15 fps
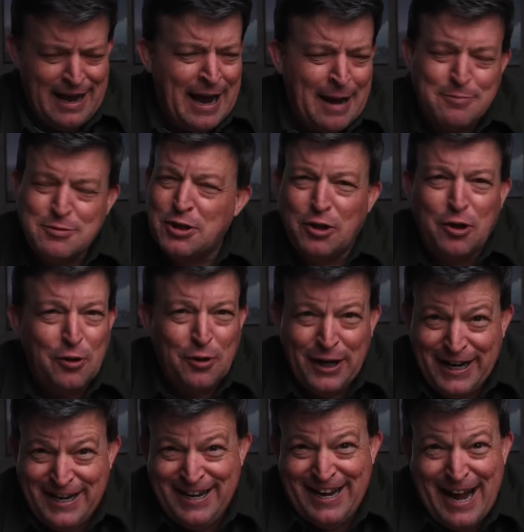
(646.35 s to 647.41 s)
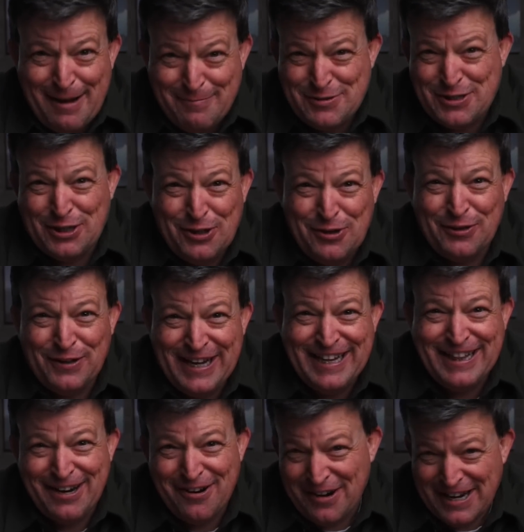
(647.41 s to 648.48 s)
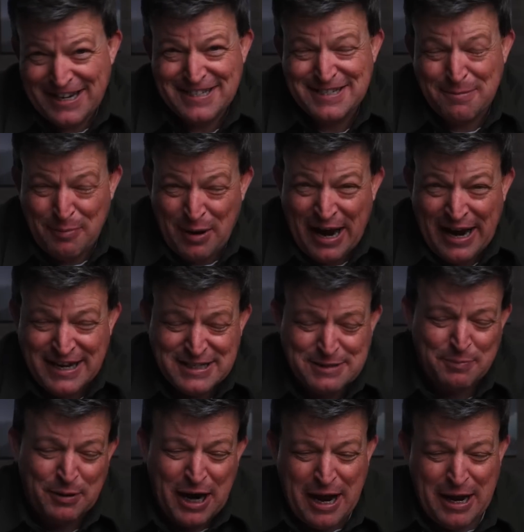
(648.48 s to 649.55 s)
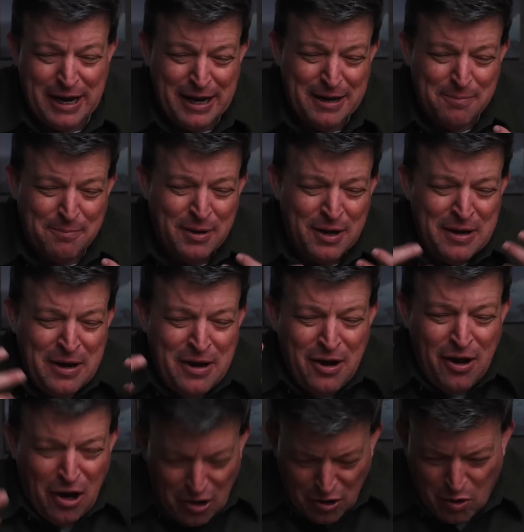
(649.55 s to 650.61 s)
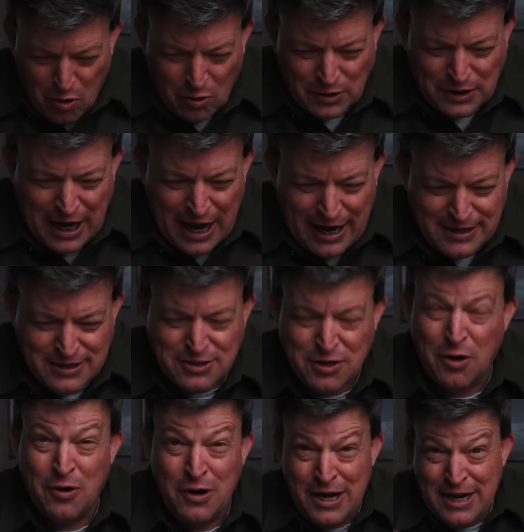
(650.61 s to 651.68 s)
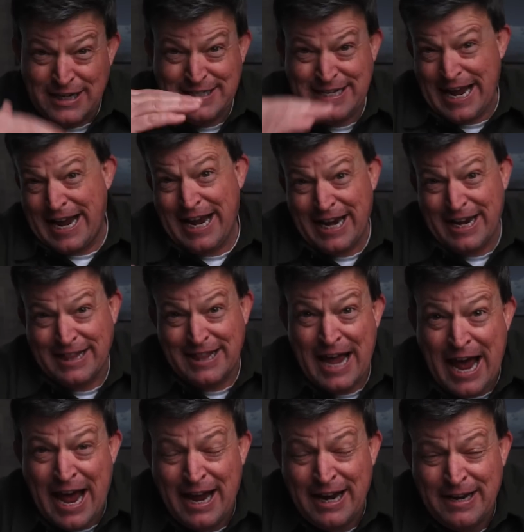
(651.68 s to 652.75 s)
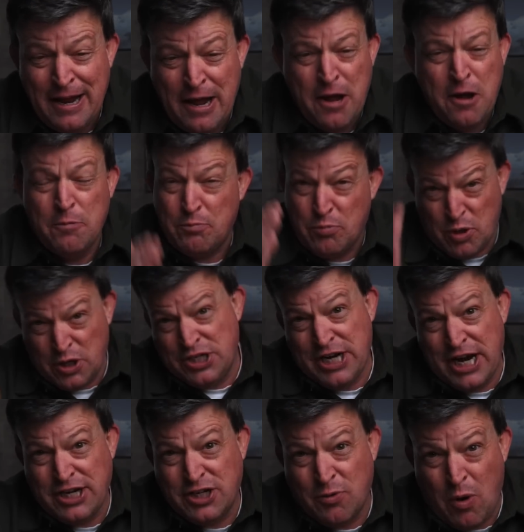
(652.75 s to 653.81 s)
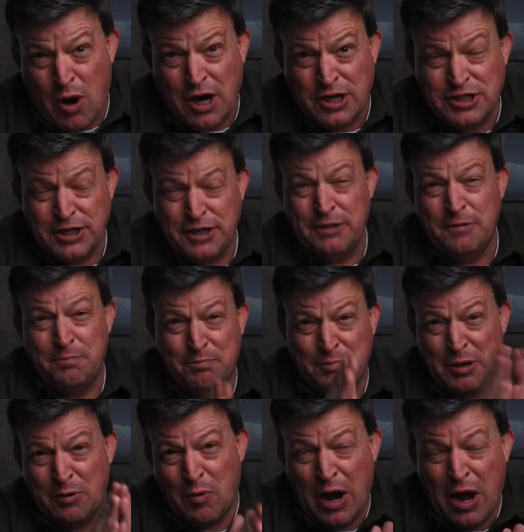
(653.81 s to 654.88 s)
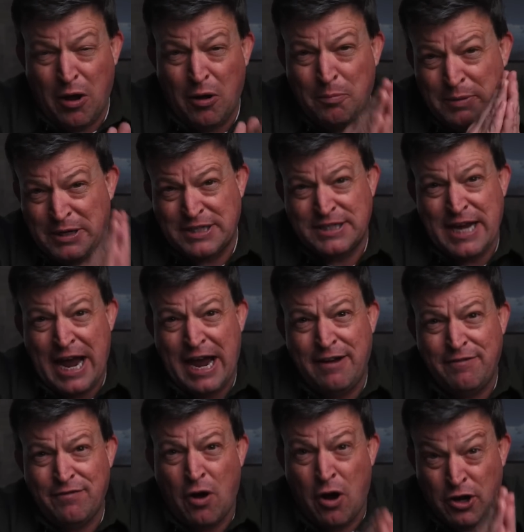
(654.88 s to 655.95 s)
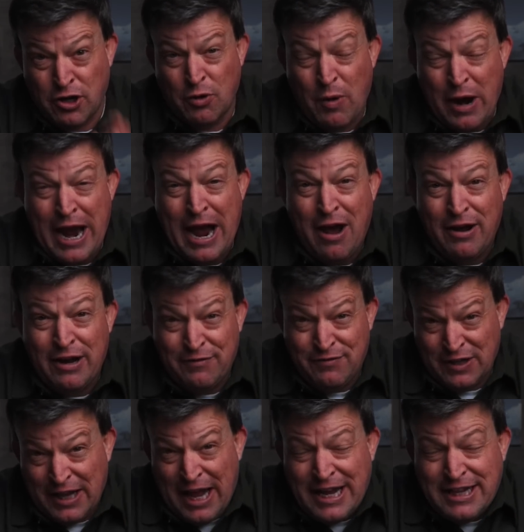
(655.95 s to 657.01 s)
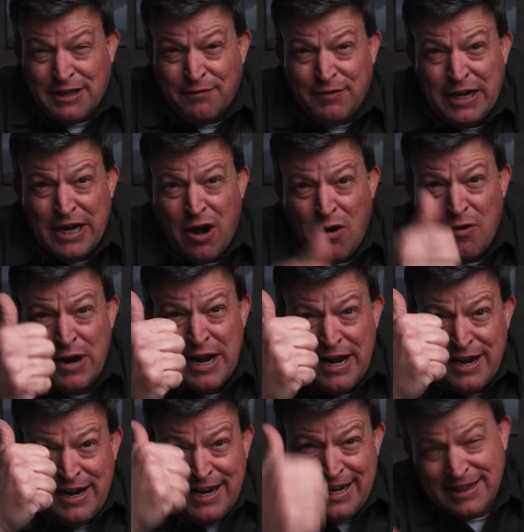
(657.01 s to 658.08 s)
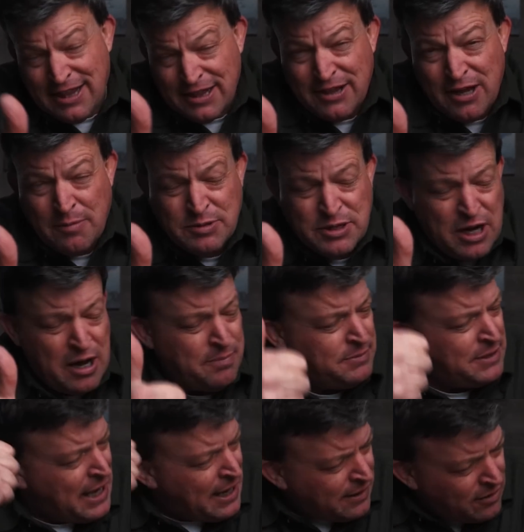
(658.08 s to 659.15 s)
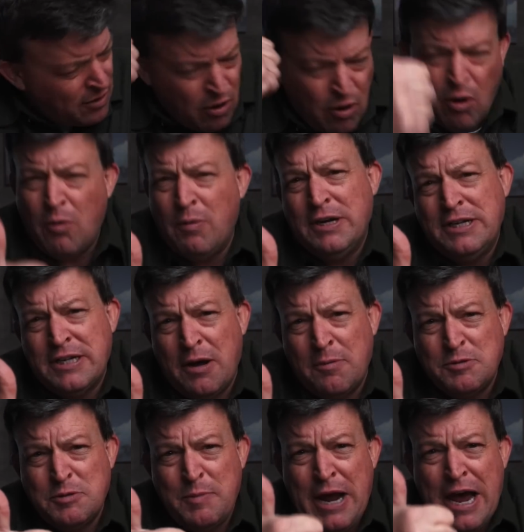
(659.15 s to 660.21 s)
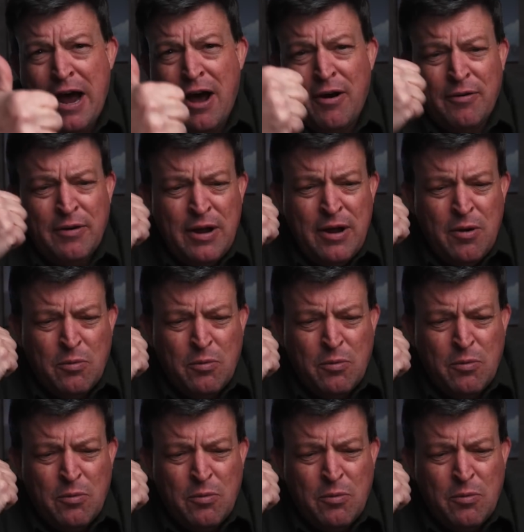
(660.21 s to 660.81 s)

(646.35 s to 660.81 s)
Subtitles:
Absolutely. Absolutely there is a bias, but I am a gold guy. So take it at that. Appreciate you watching. Be well, be safe on your way out. If you like the video, hit the thumbs up. That always helps me out.